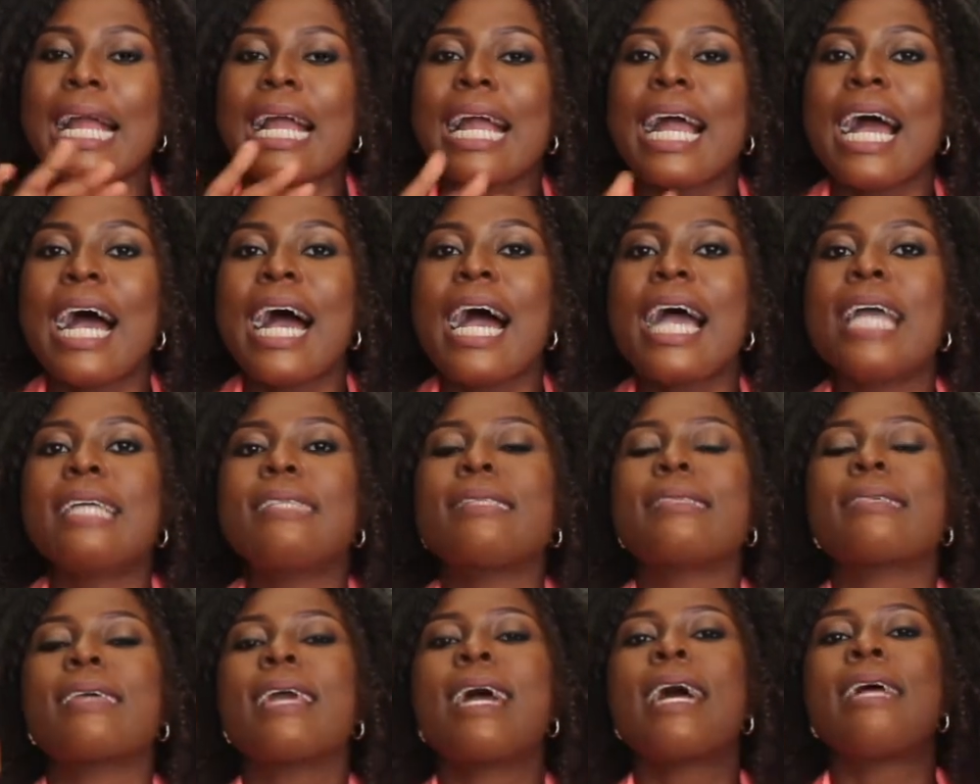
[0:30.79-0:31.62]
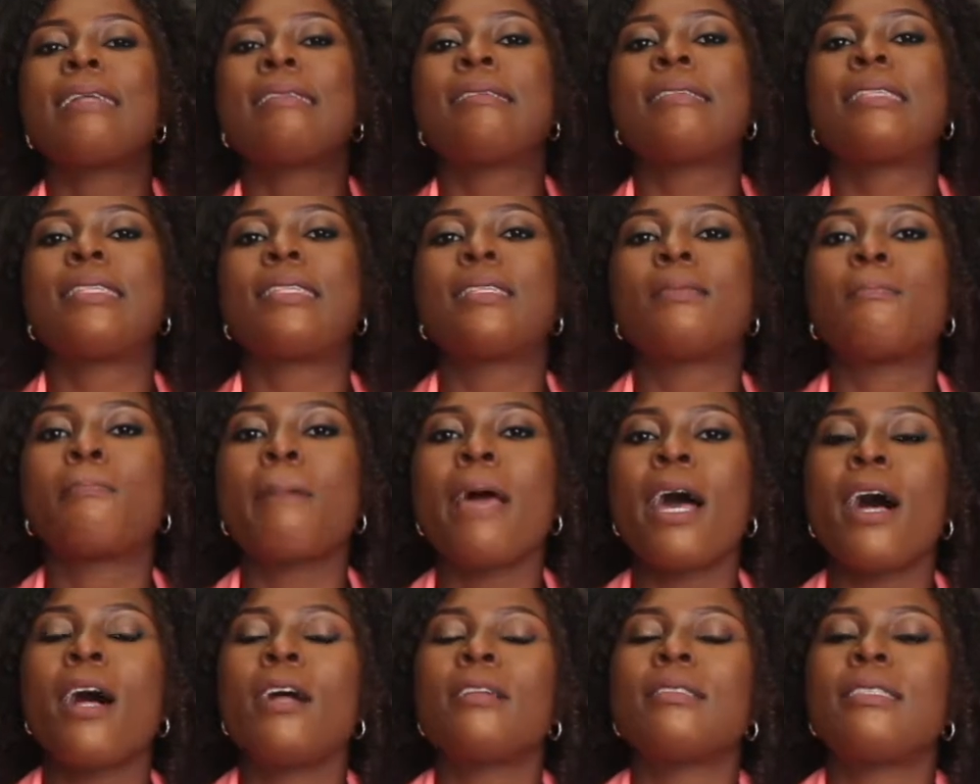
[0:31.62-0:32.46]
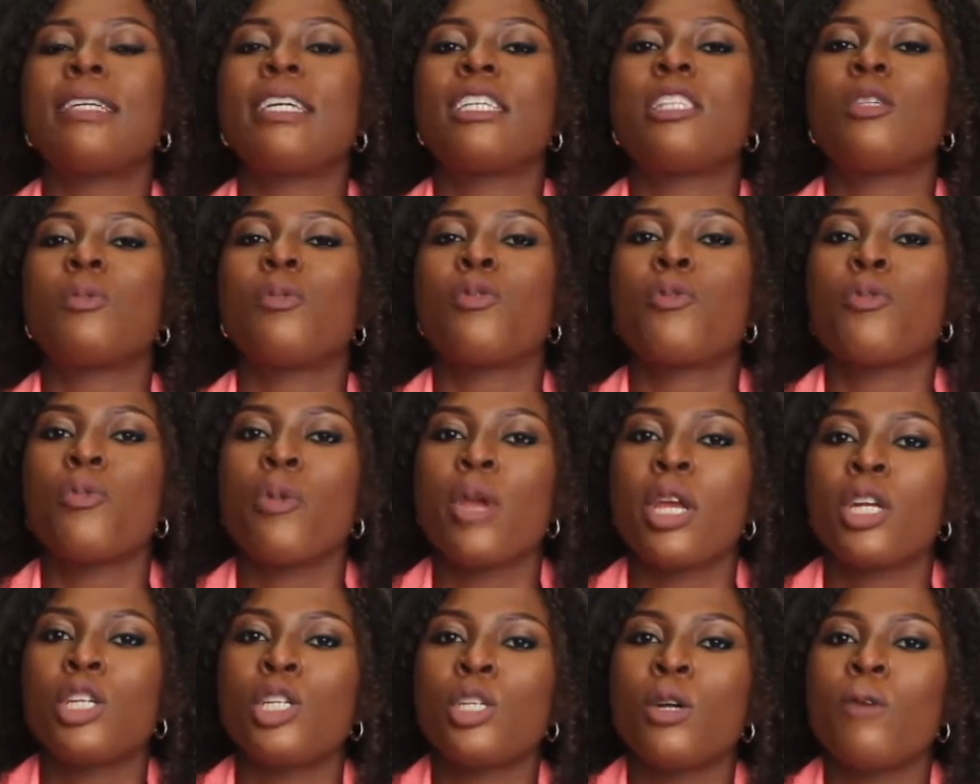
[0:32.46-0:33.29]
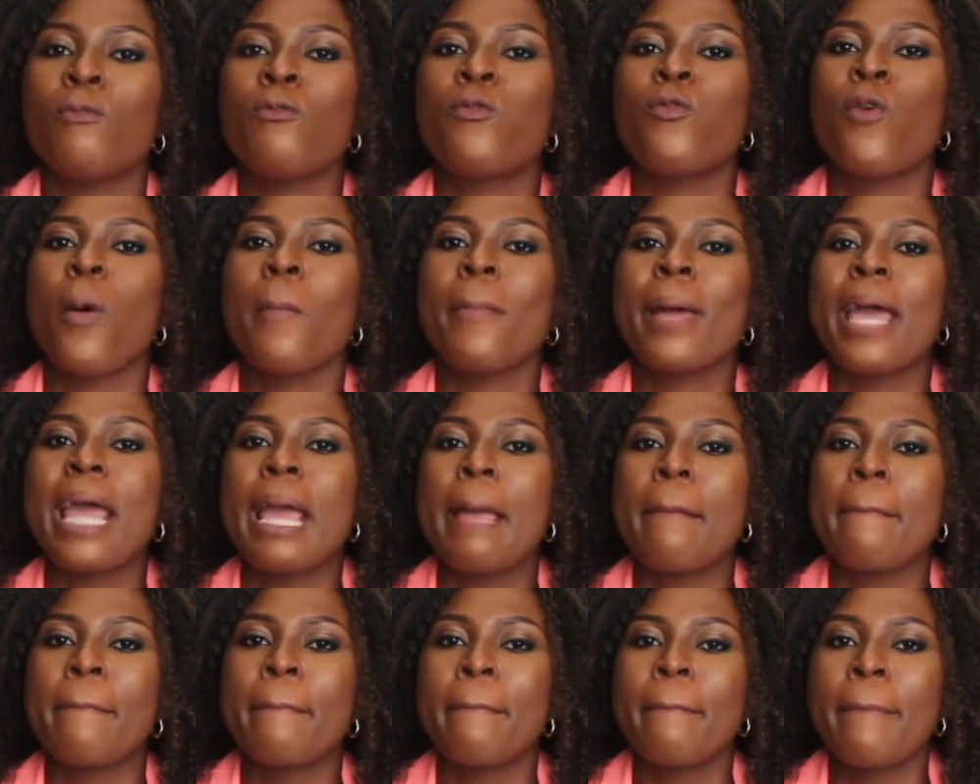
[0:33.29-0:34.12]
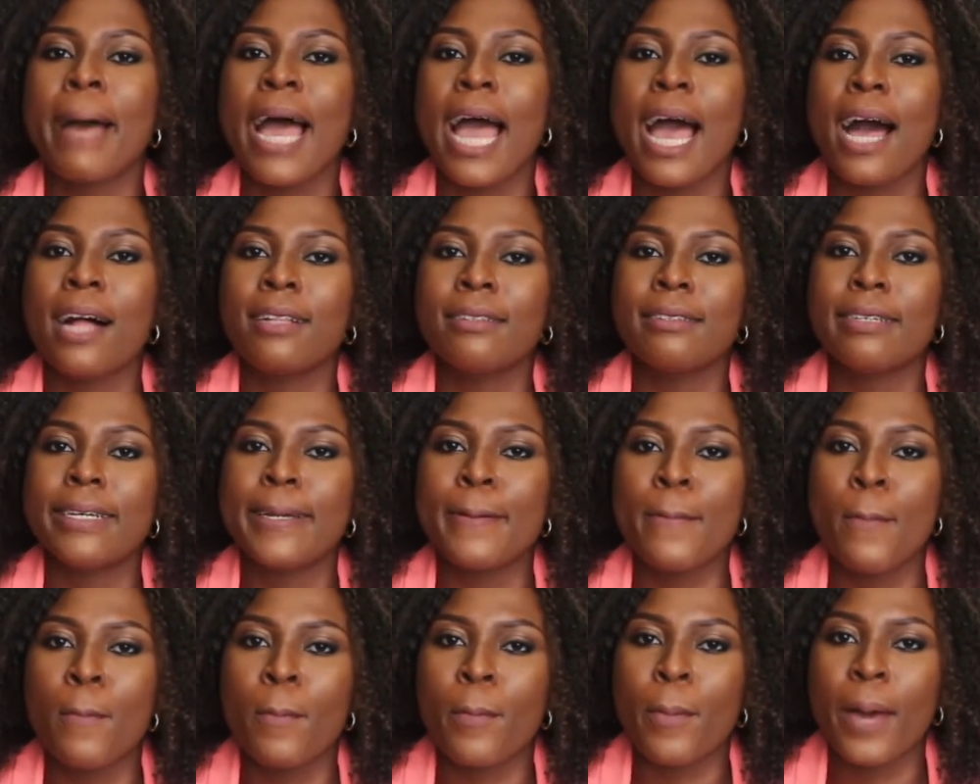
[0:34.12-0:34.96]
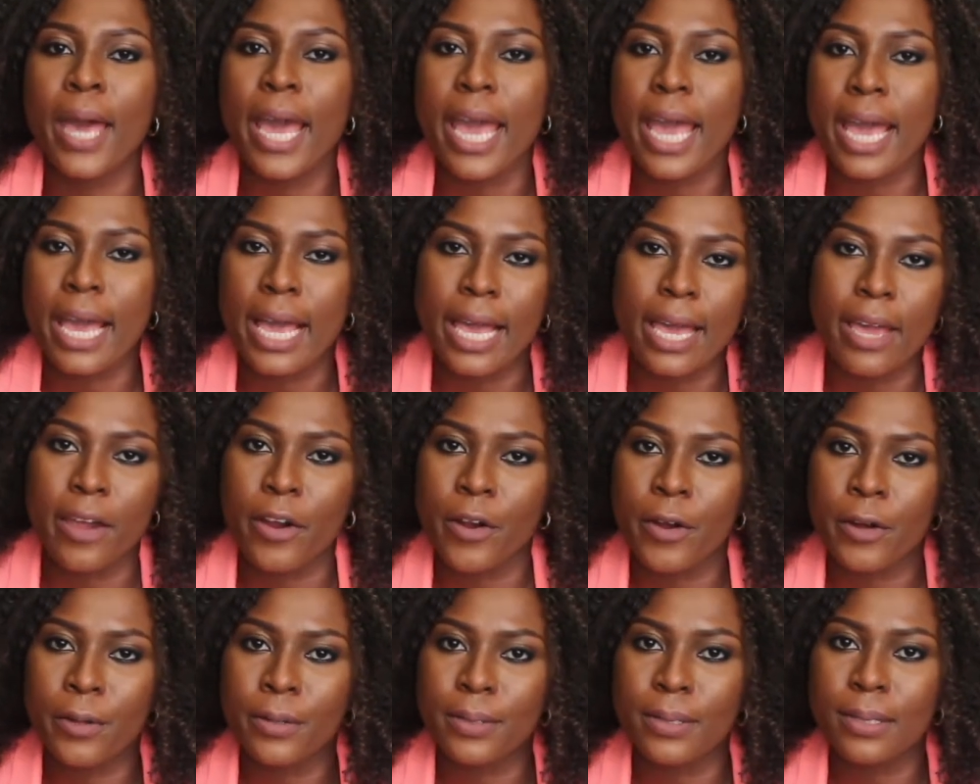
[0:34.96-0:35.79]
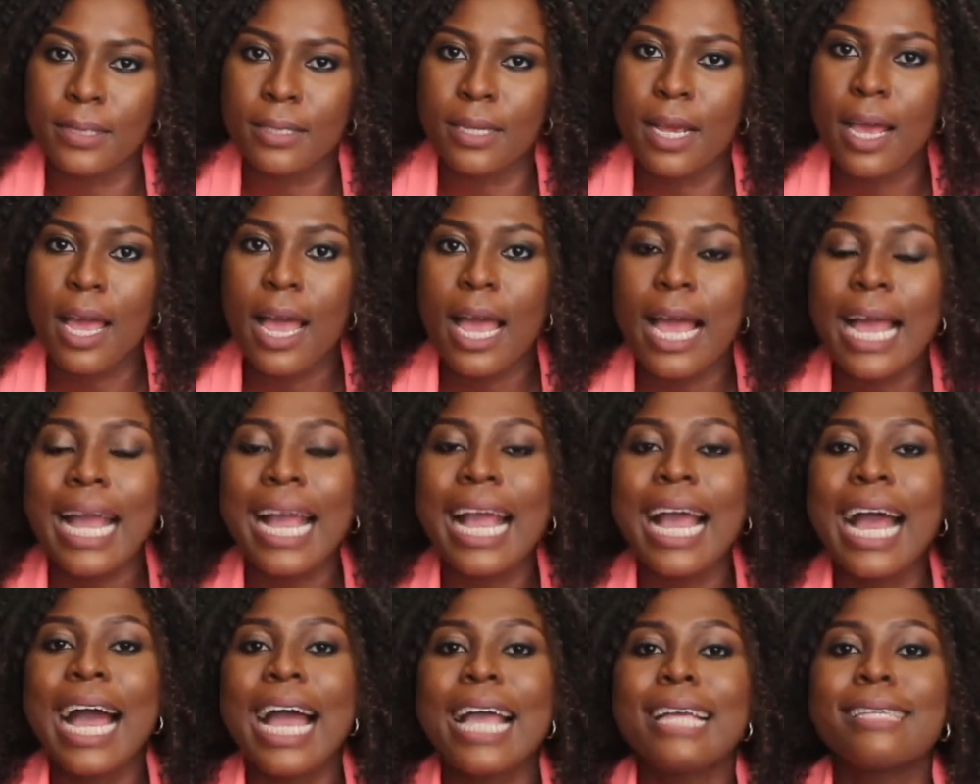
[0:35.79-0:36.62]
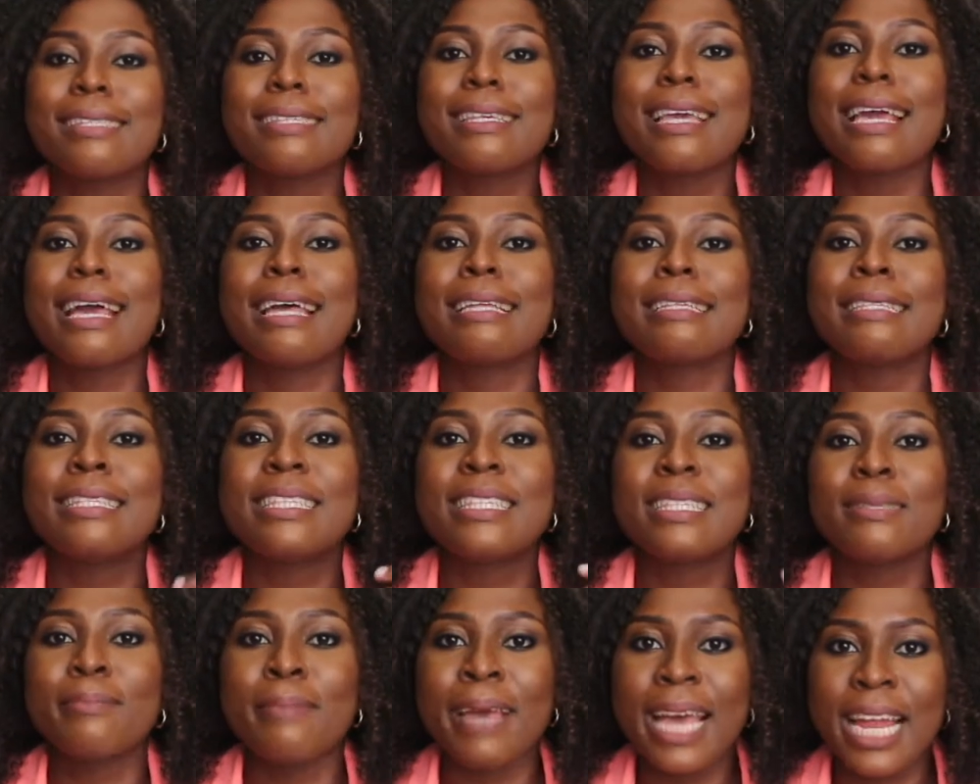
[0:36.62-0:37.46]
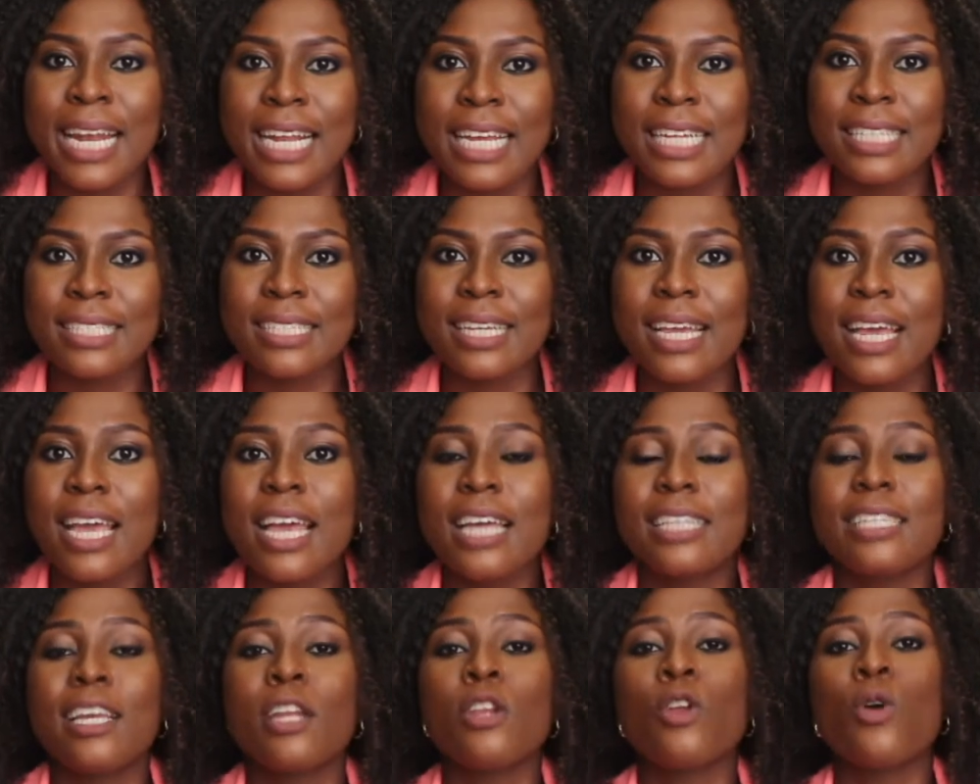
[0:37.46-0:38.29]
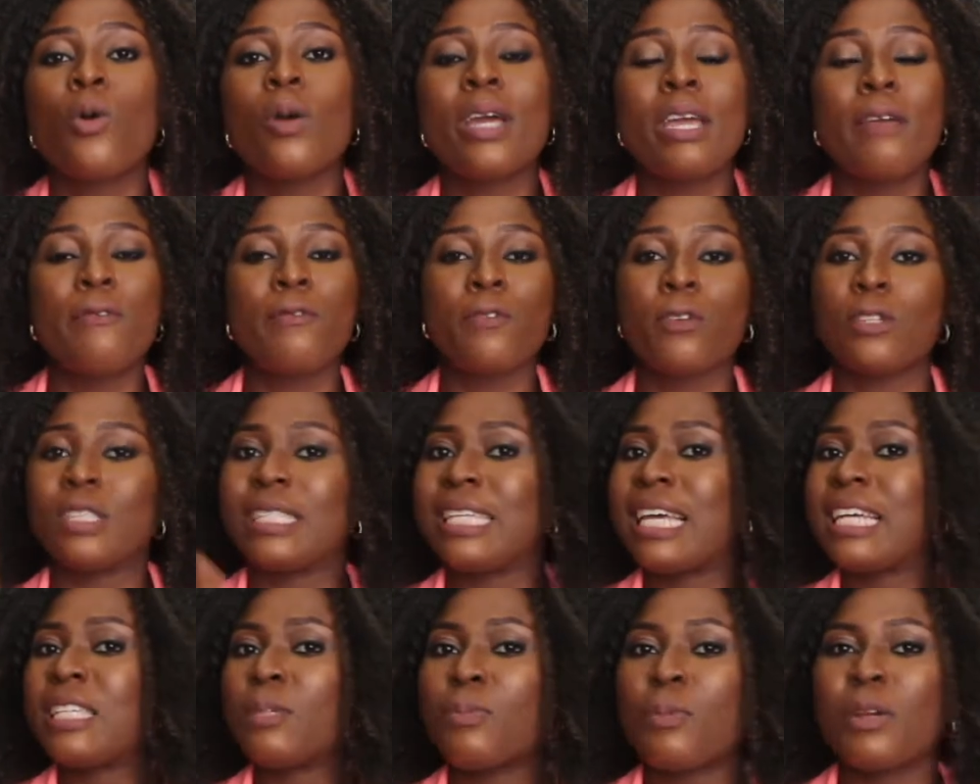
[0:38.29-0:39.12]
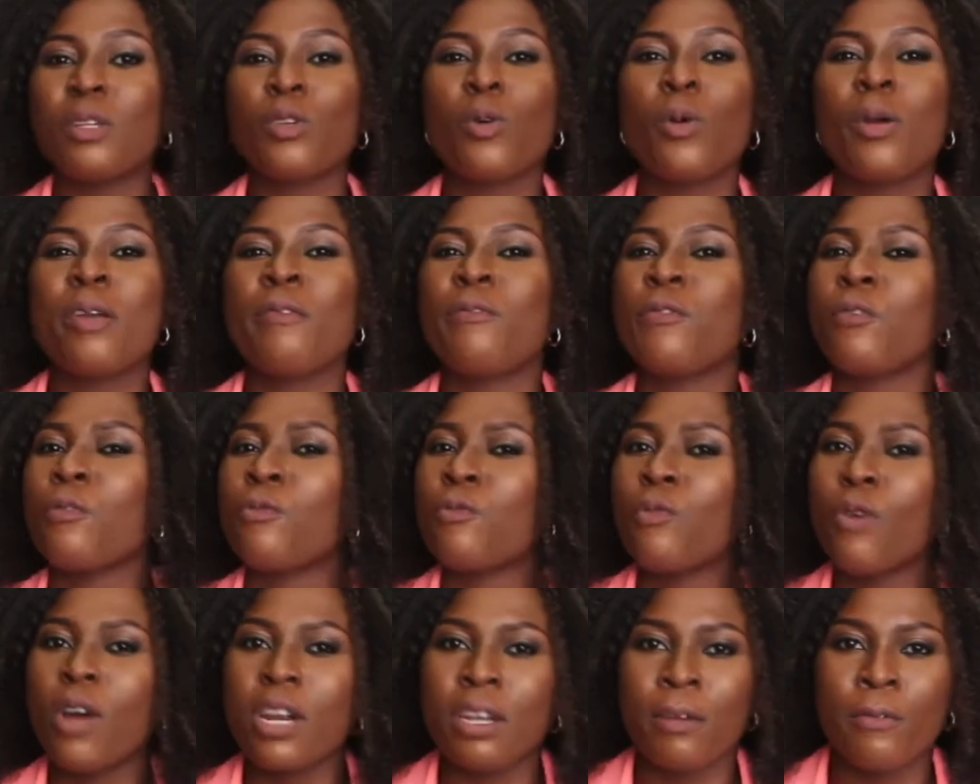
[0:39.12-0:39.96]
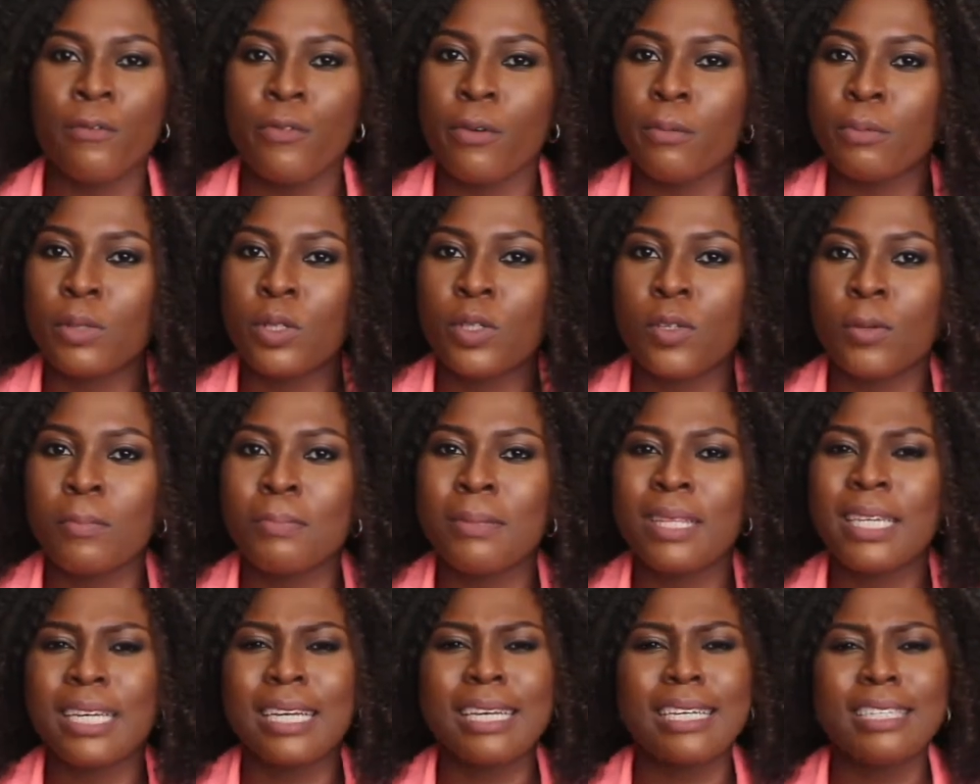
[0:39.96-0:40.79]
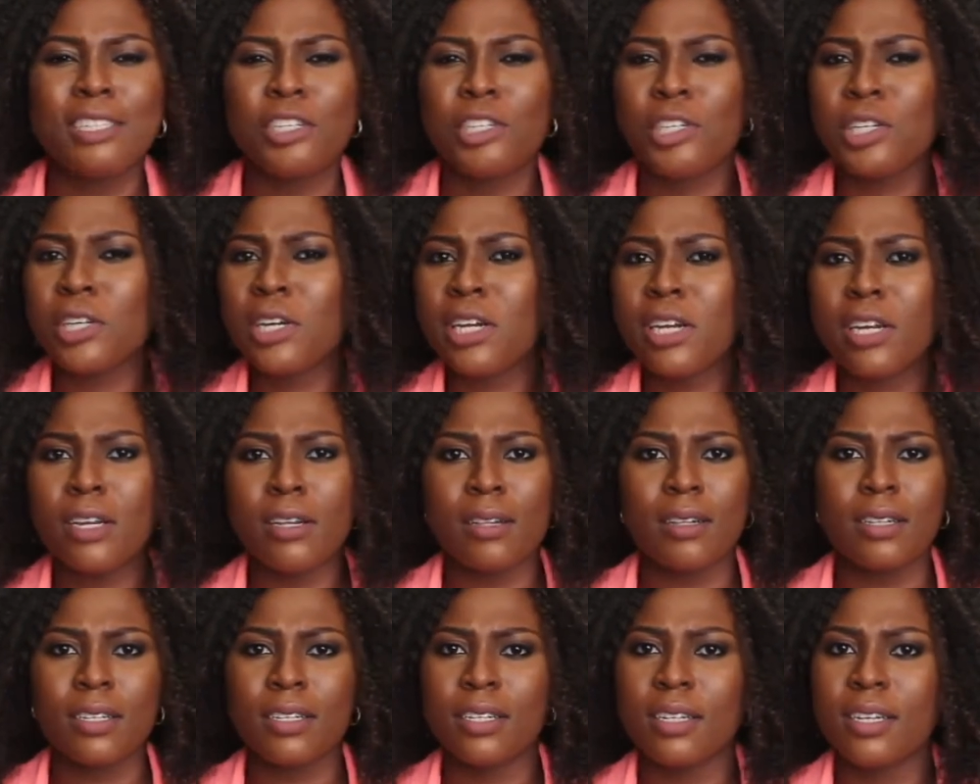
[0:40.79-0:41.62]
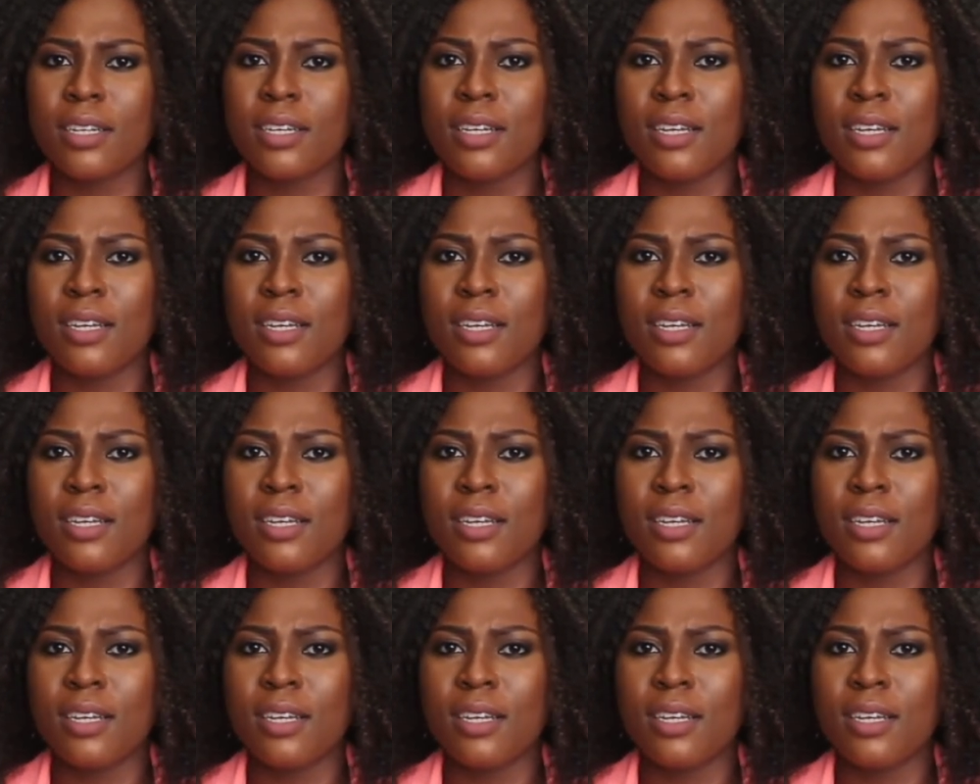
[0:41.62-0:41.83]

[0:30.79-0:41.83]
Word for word: Guys can smell desperation from a mile away, girls. Guys can smell it. They know if you're desperate or if you're running from something. Chill.